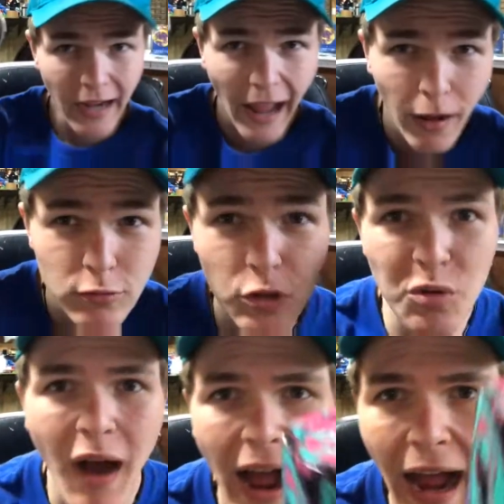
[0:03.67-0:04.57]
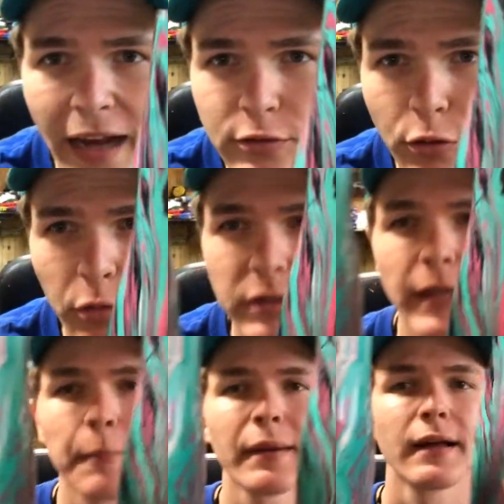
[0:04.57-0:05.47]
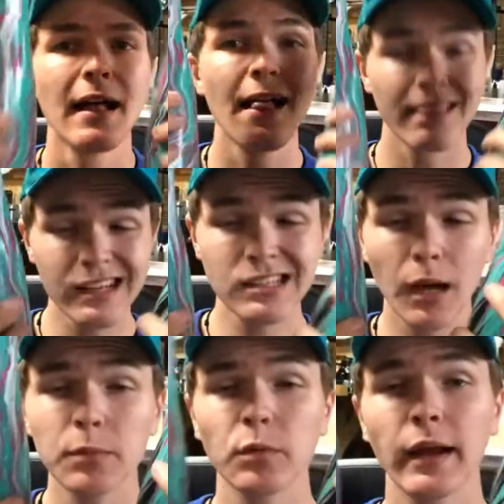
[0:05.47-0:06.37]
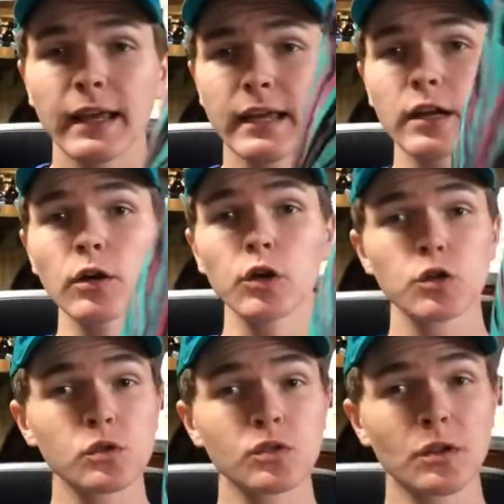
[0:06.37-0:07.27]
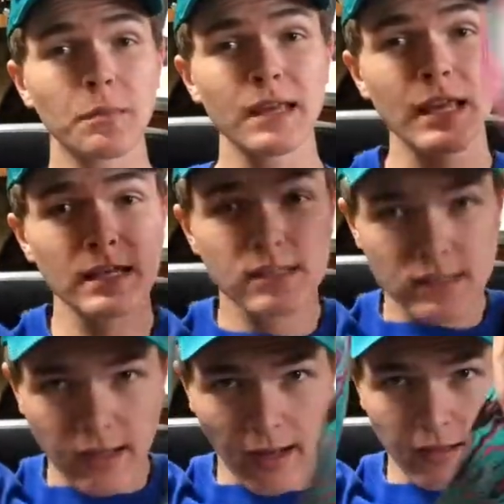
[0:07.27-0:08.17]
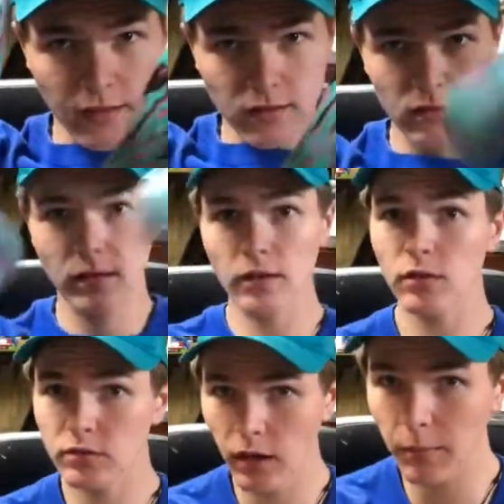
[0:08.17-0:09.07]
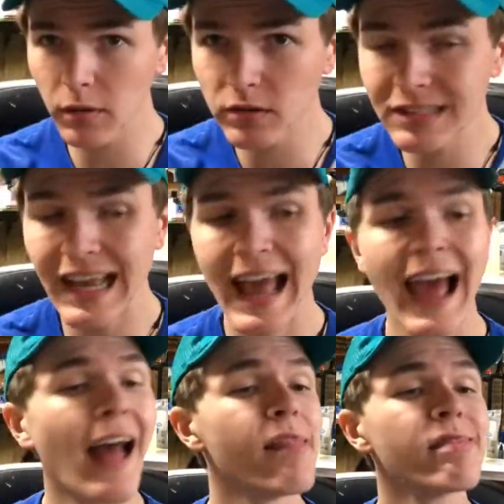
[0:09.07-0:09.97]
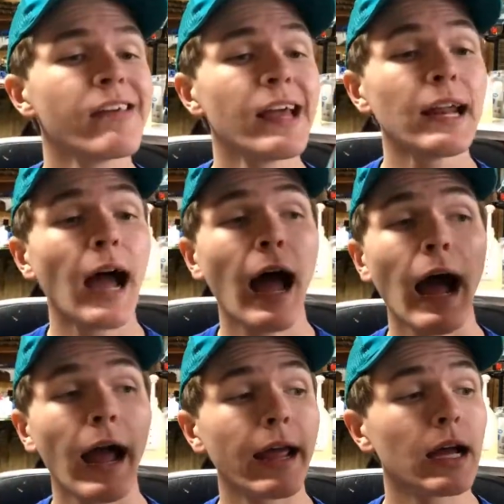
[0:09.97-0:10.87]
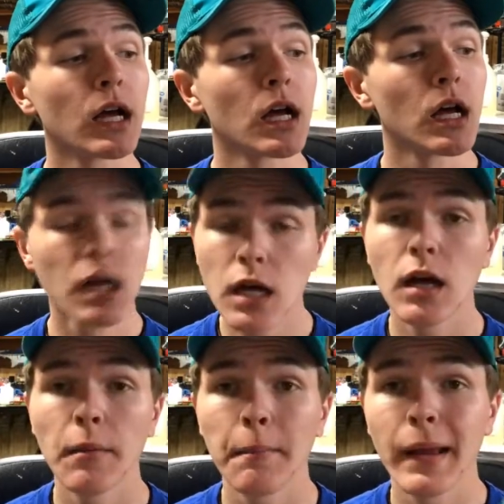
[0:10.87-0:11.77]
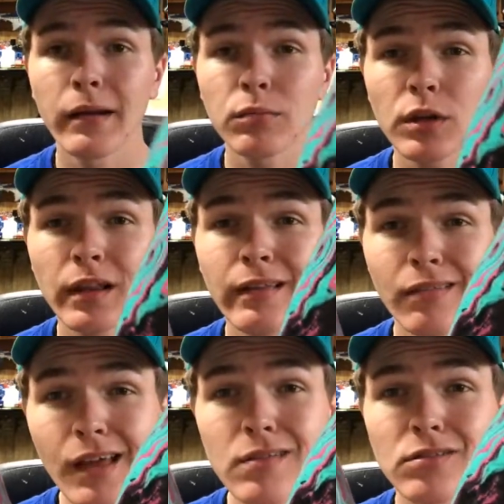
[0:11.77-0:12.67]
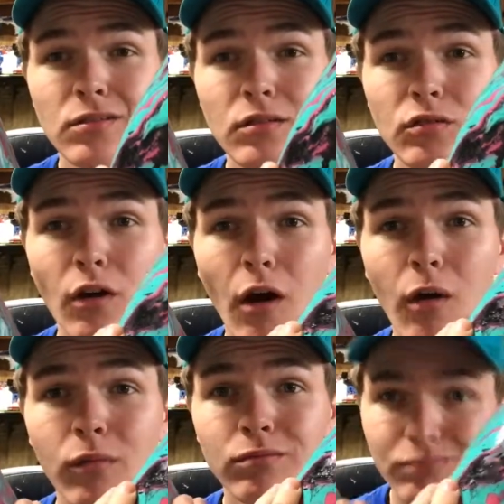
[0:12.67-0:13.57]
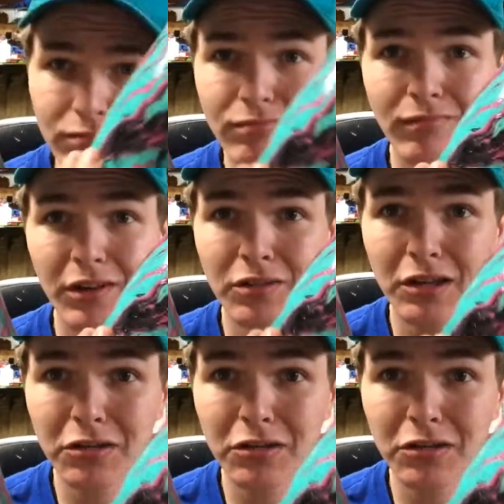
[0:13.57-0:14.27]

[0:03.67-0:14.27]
how to hydro dip. These cups right here used to be stainless steel tumblers, and then I made them look like this. So let's get